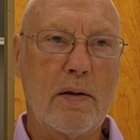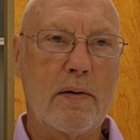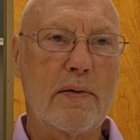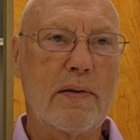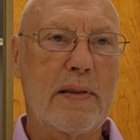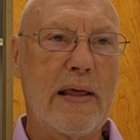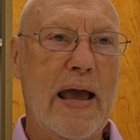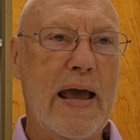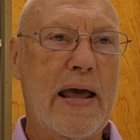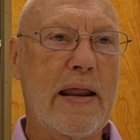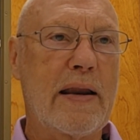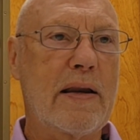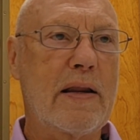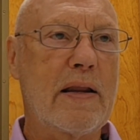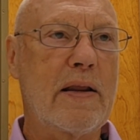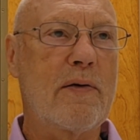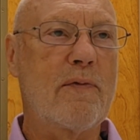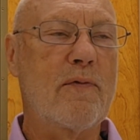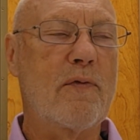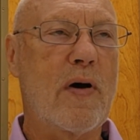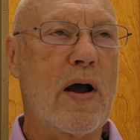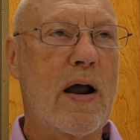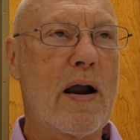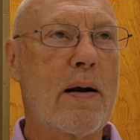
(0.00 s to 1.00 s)
That
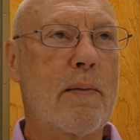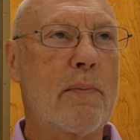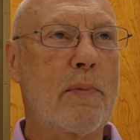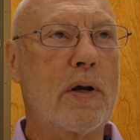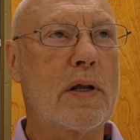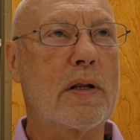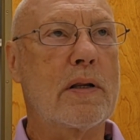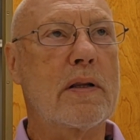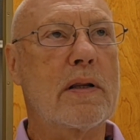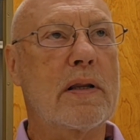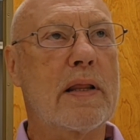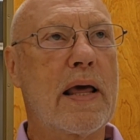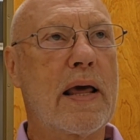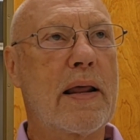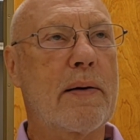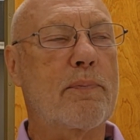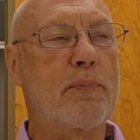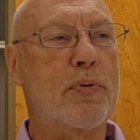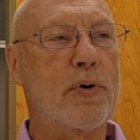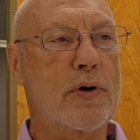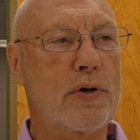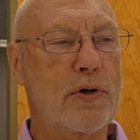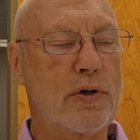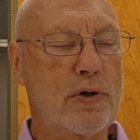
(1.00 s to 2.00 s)
environment that
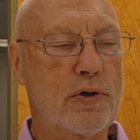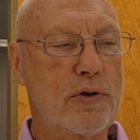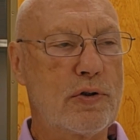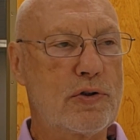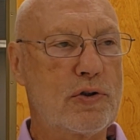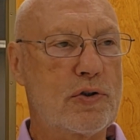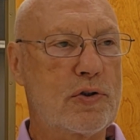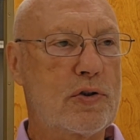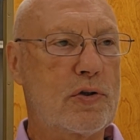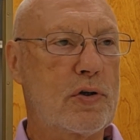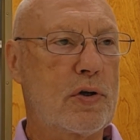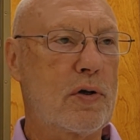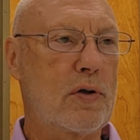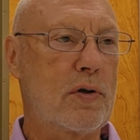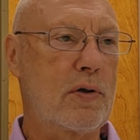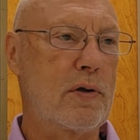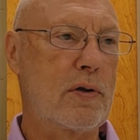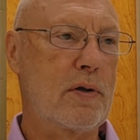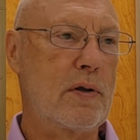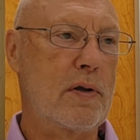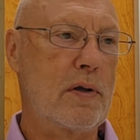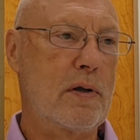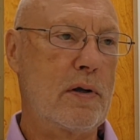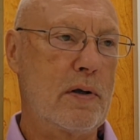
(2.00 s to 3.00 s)
produced
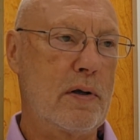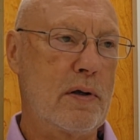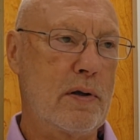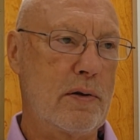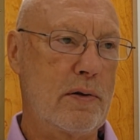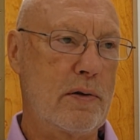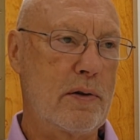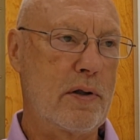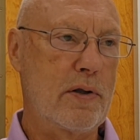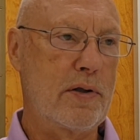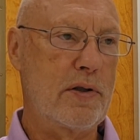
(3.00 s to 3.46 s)
the